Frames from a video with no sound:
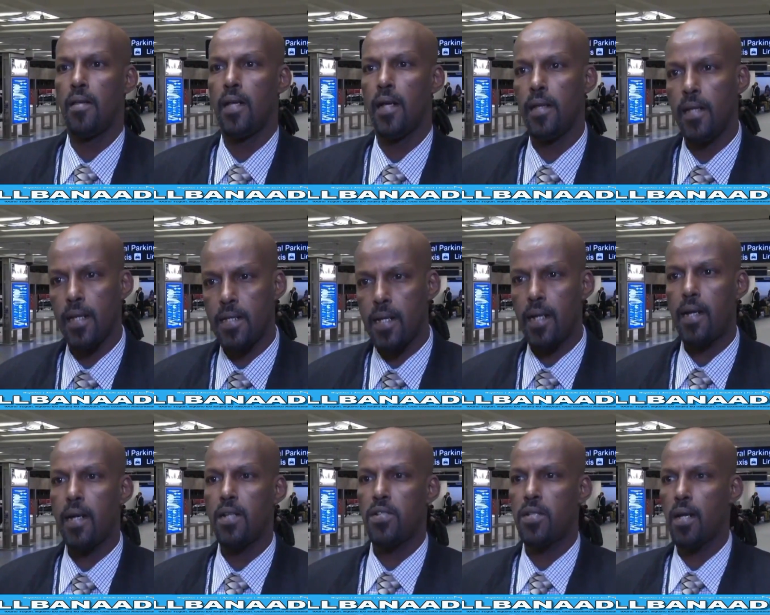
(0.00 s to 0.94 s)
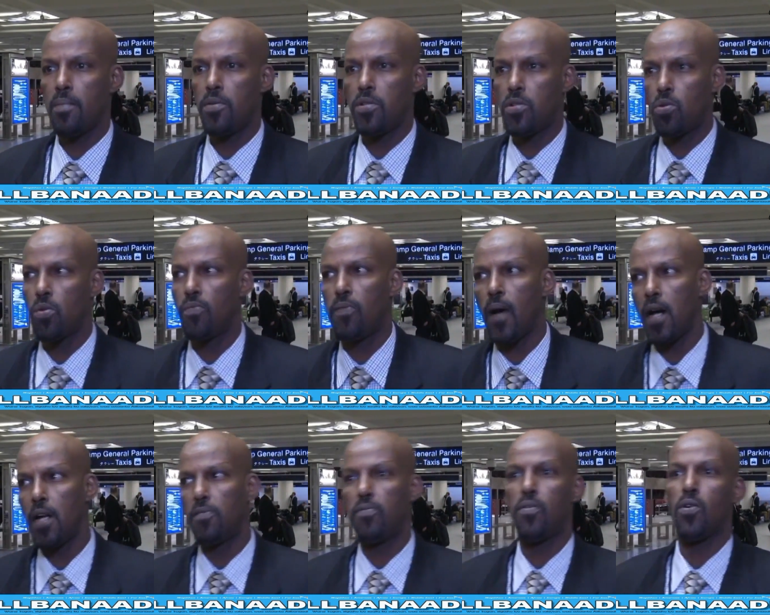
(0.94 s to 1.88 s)
Then the second step is to
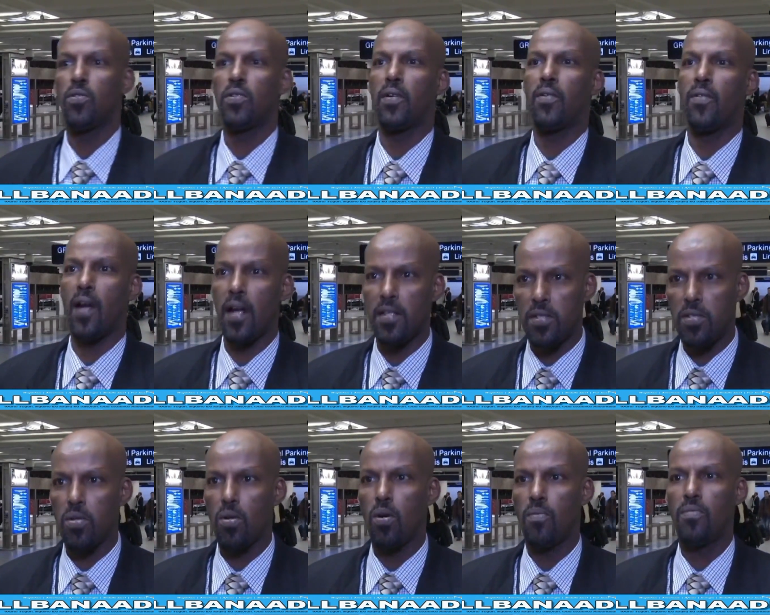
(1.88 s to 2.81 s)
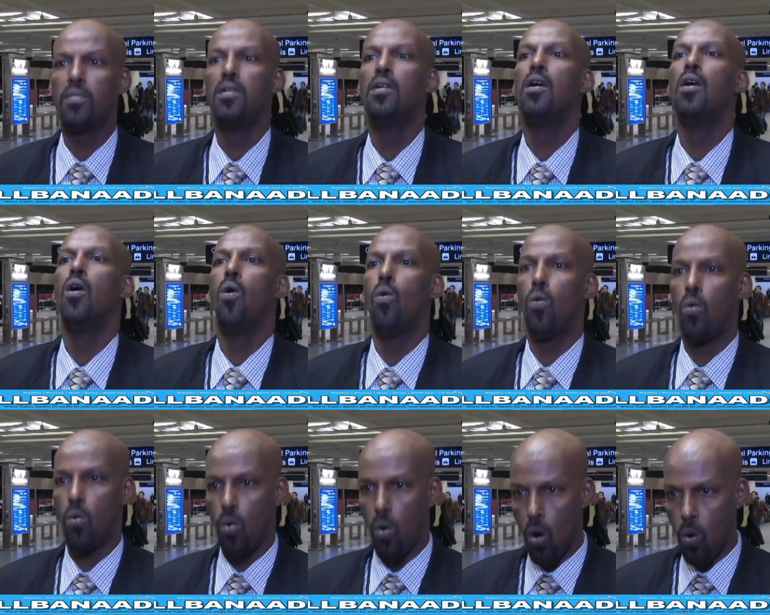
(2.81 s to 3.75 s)
fight for the rights of
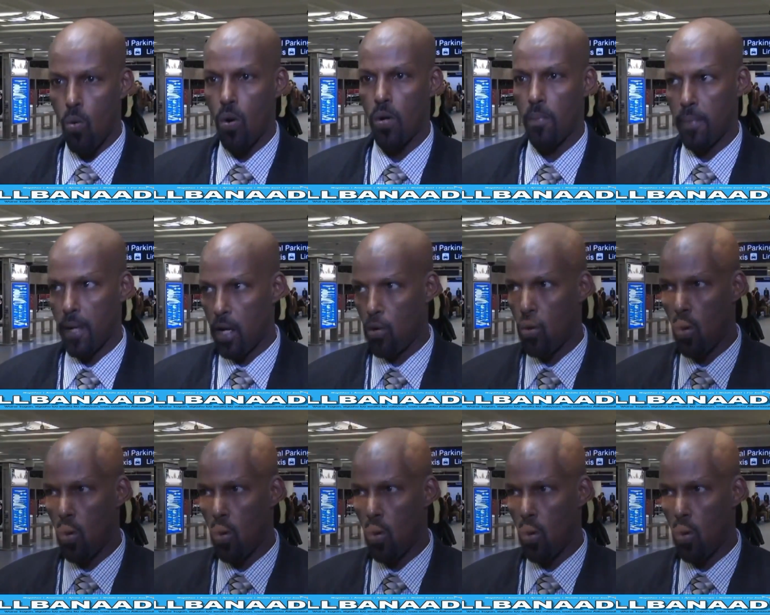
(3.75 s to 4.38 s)
co my